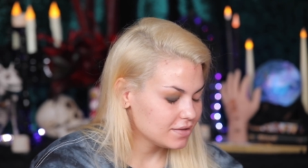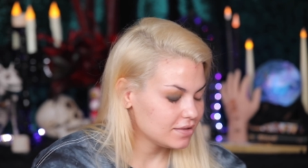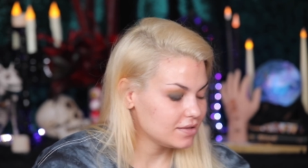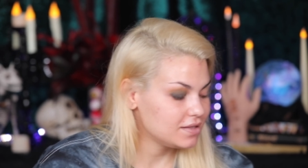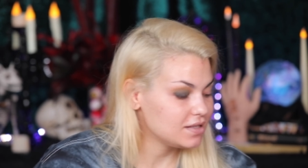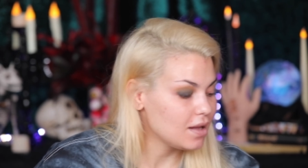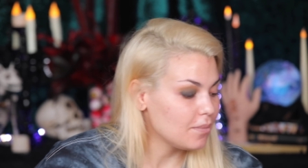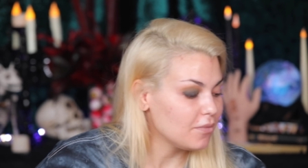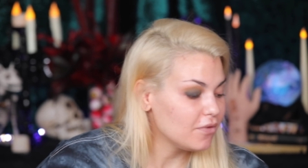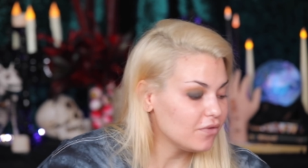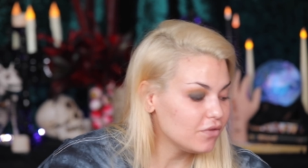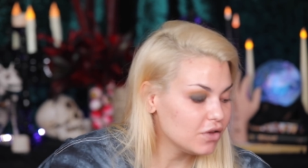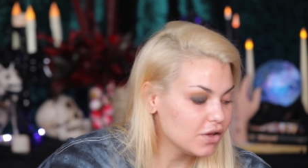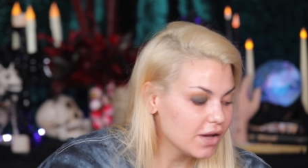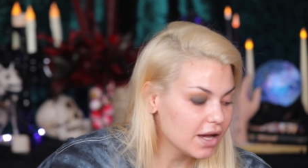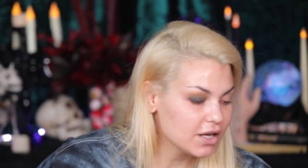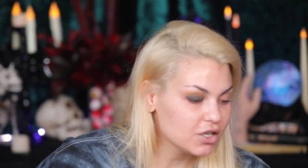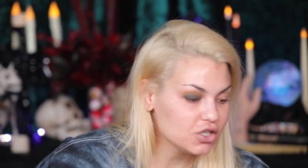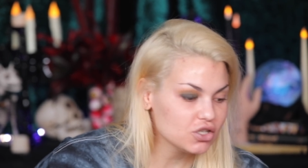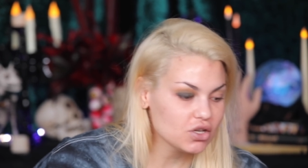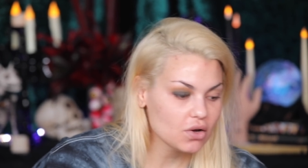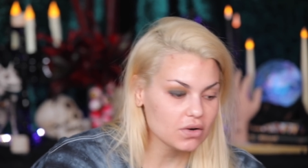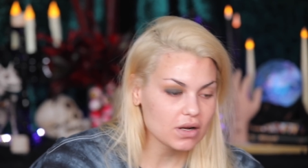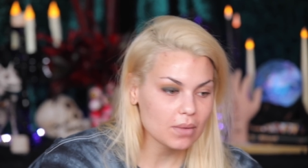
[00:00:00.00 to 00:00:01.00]
Some of you
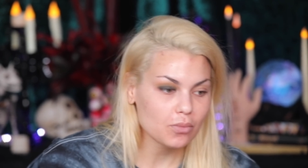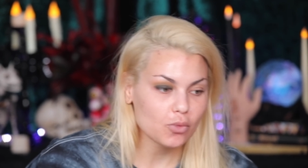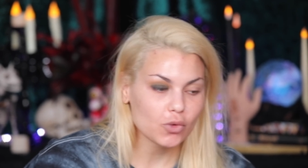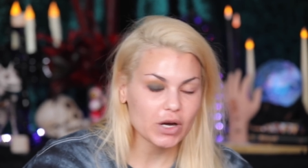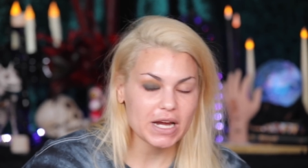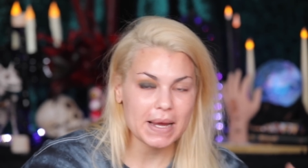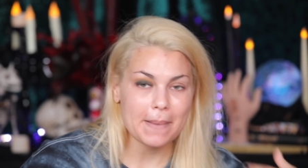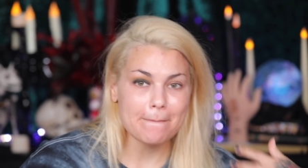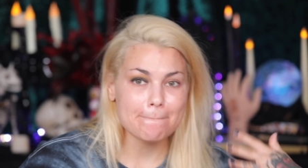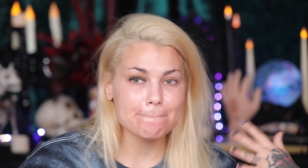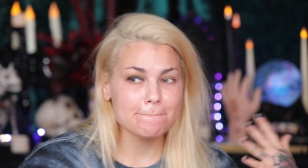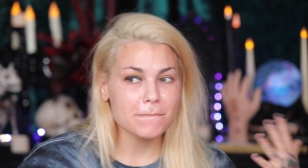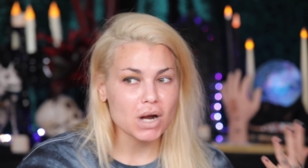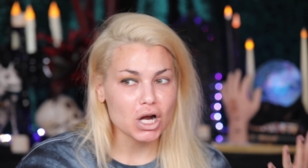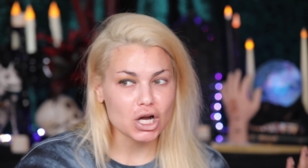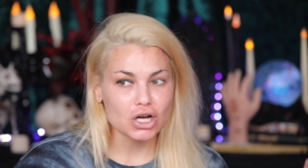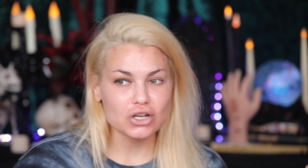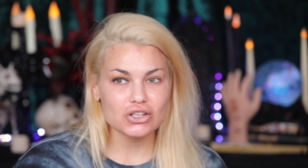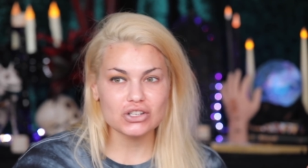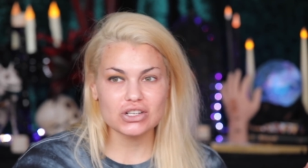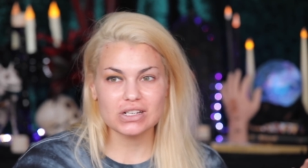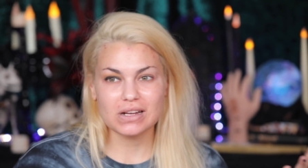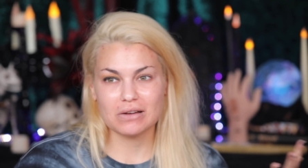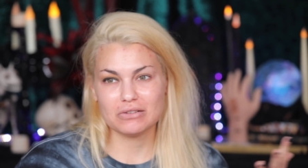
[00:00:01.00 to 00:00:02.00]
guys showed up wearing
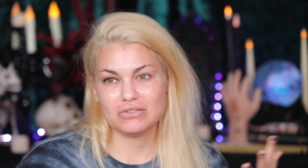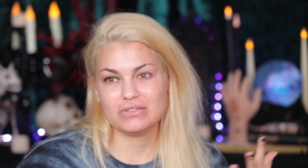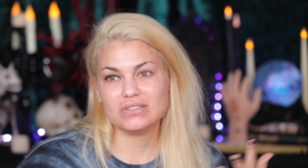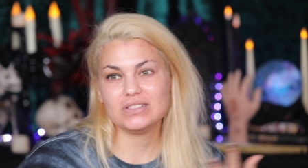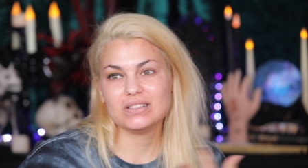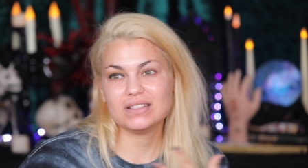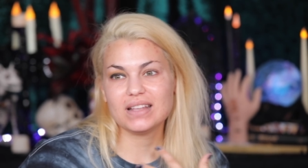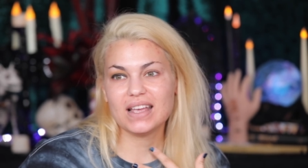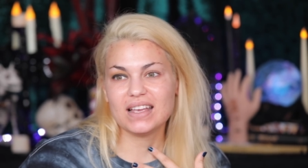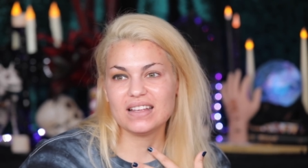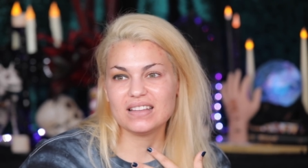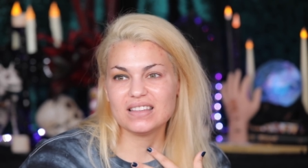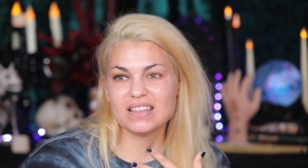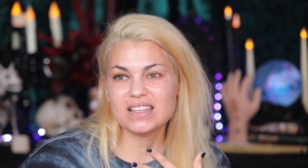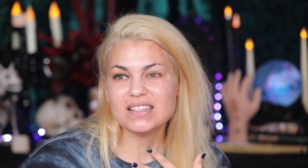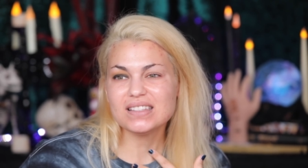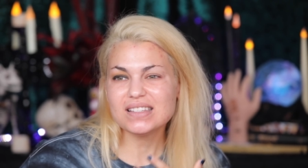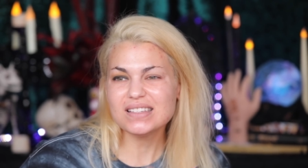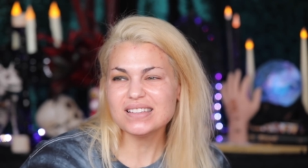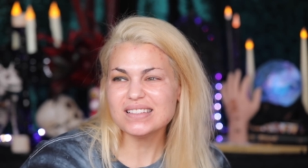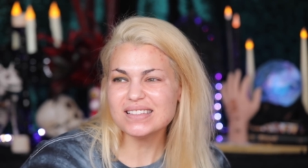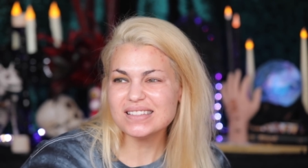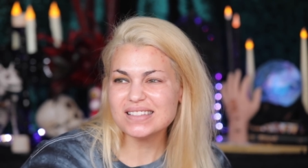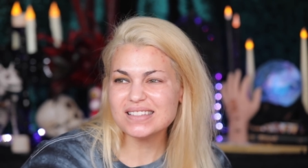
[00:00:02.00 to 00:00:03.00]
merch and I was just like,
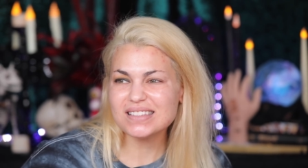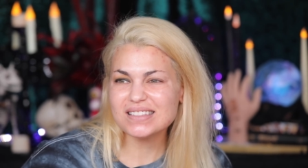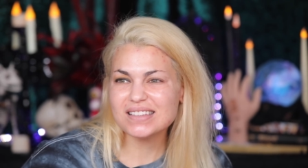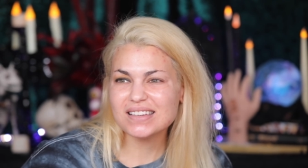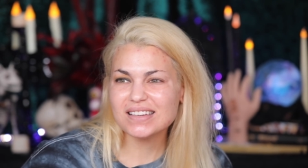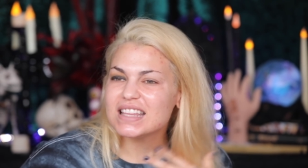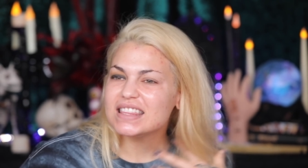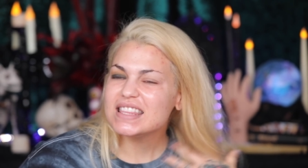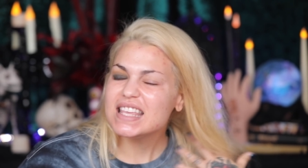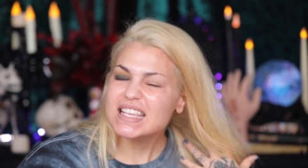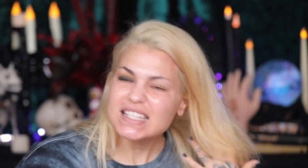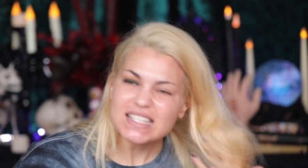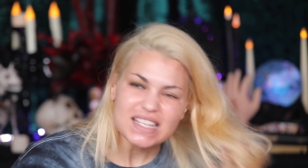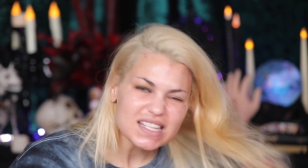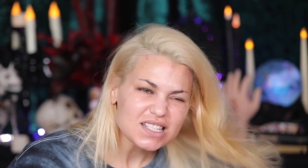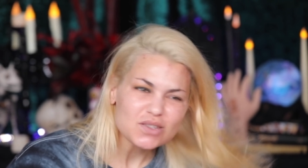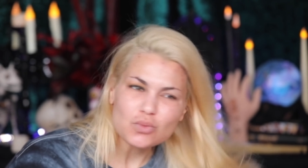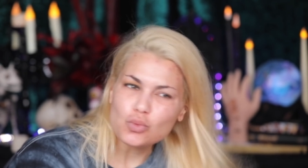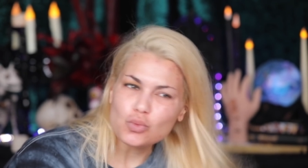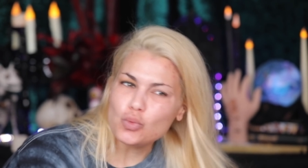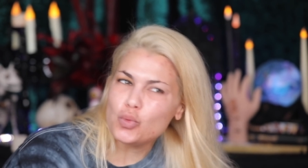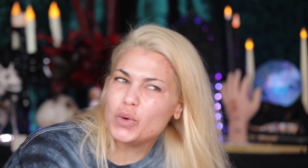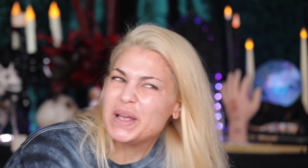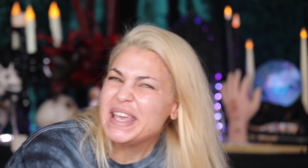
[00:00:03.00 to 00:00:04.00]
this is this
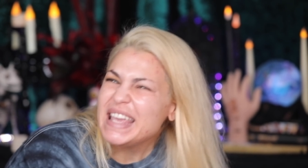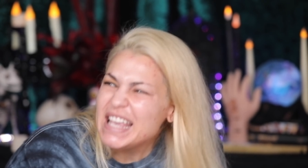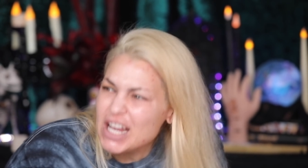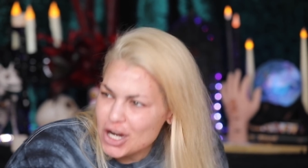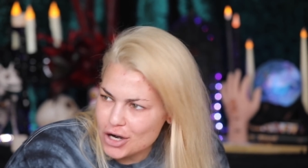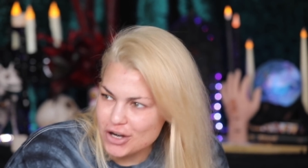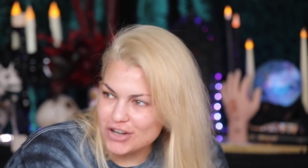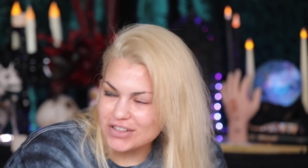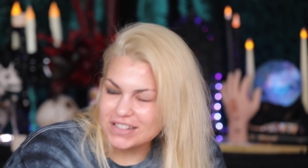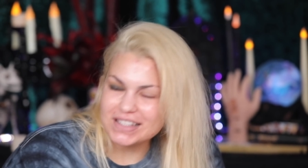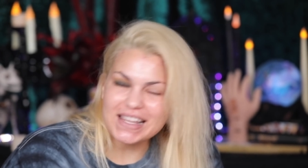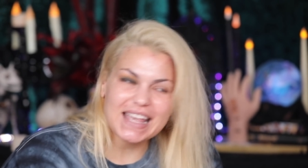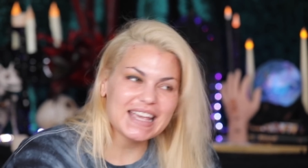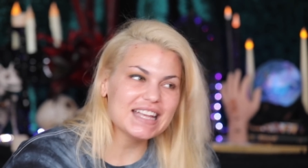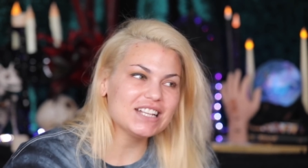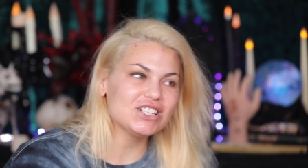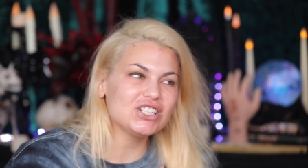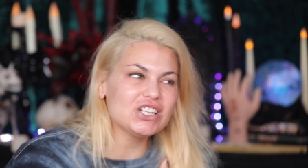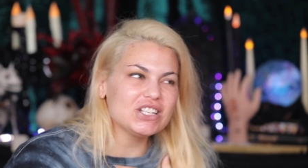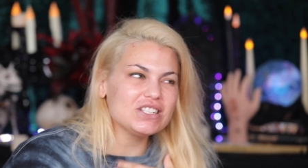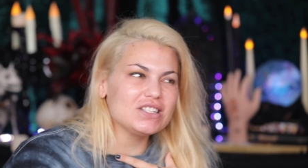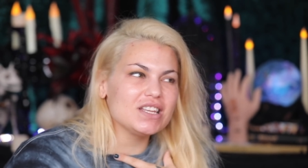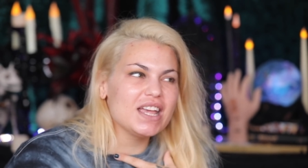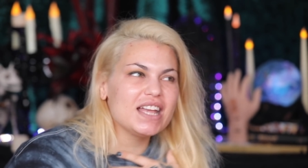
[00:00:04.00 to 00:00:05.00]
is weird. Like it's
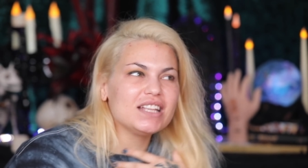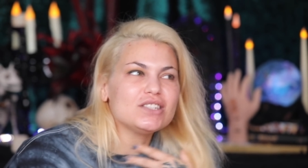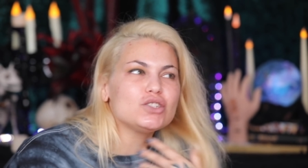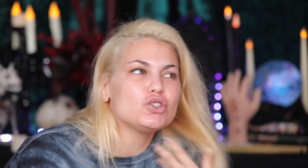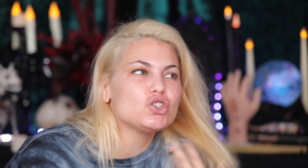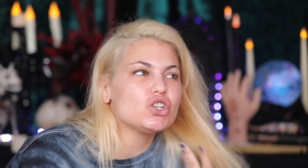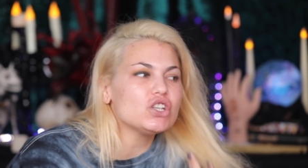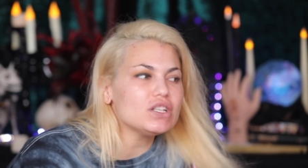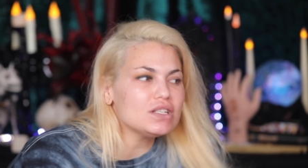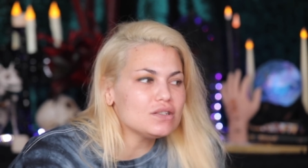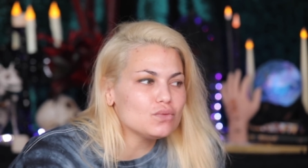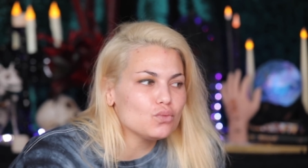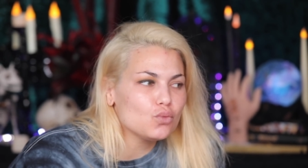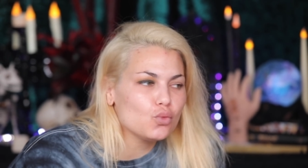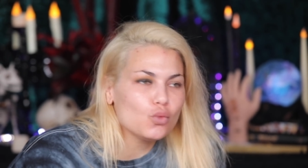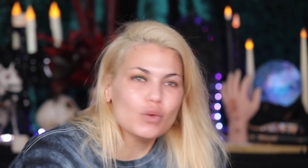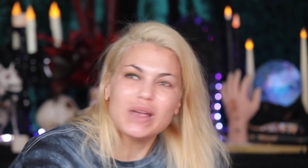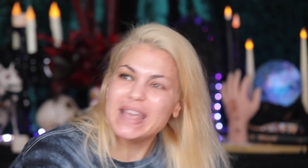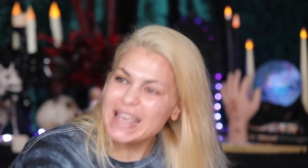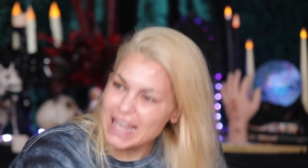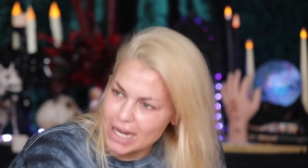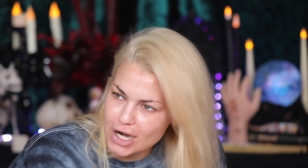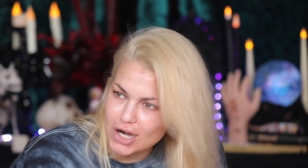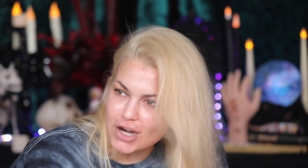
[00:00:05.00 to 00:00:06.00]
just it's just
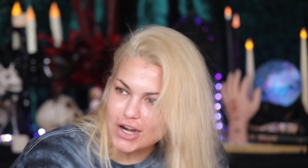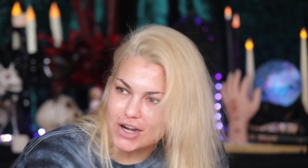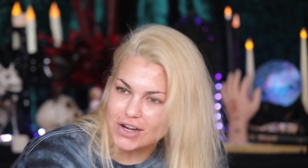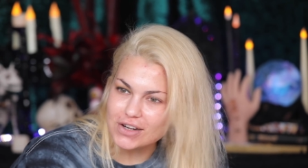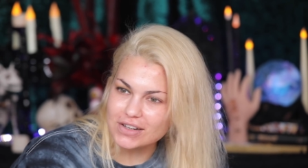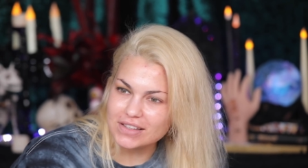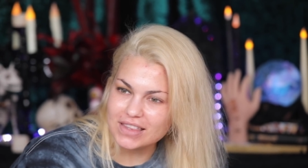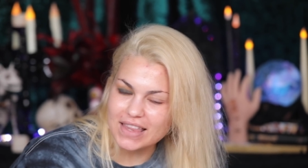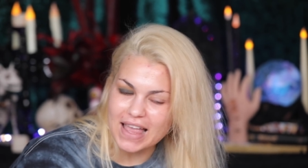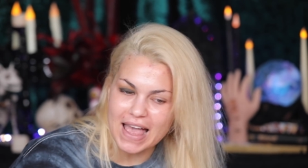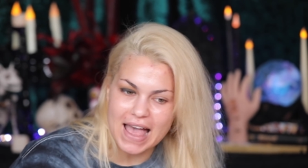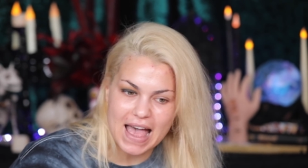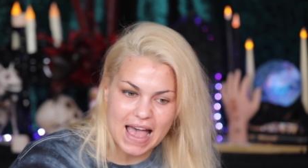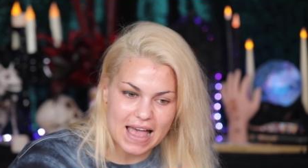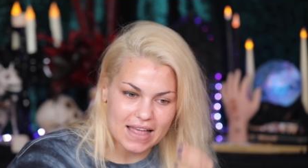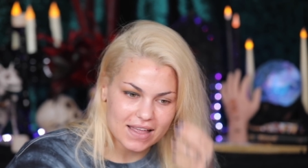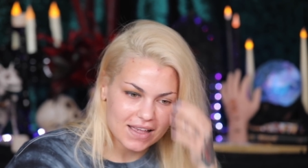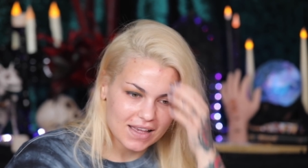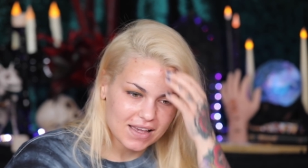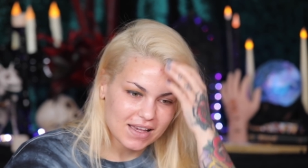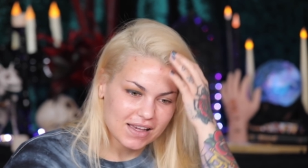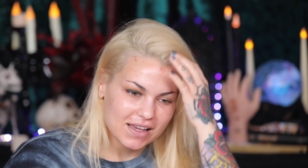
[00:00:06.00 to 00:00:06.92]
weird that